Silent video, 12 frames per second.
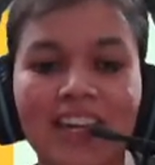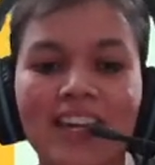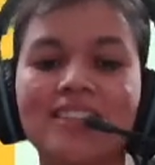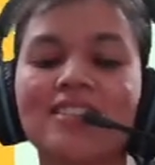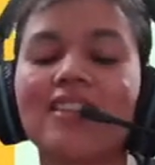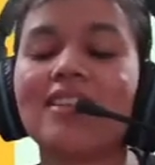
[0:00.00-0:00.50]

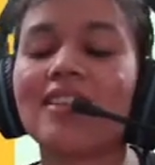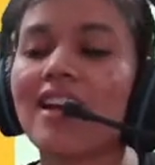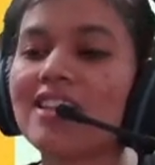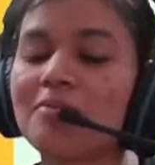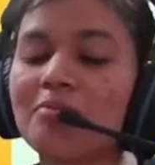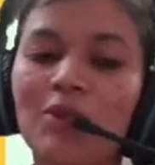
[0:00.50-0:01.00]
it's
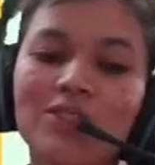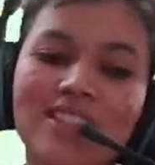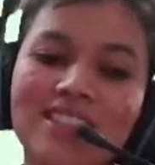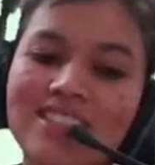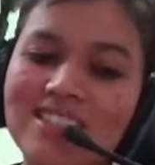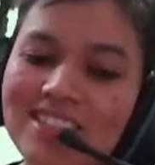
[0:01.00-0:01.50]
India's most
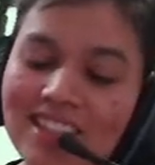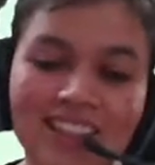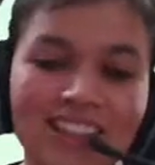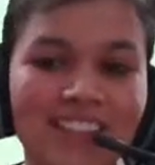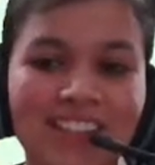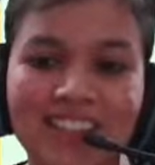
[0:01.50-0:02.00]
sincere
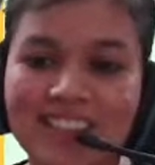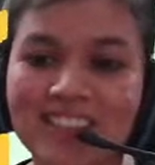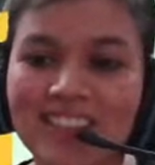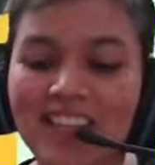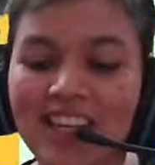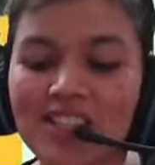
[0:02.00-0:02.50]
learning
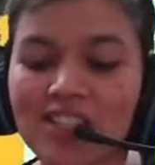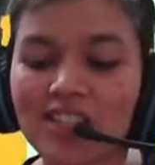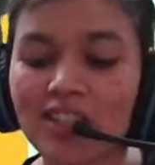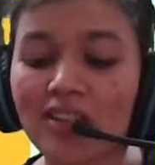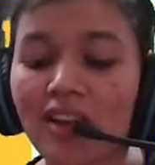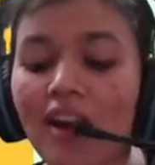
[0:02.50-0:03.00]
destination,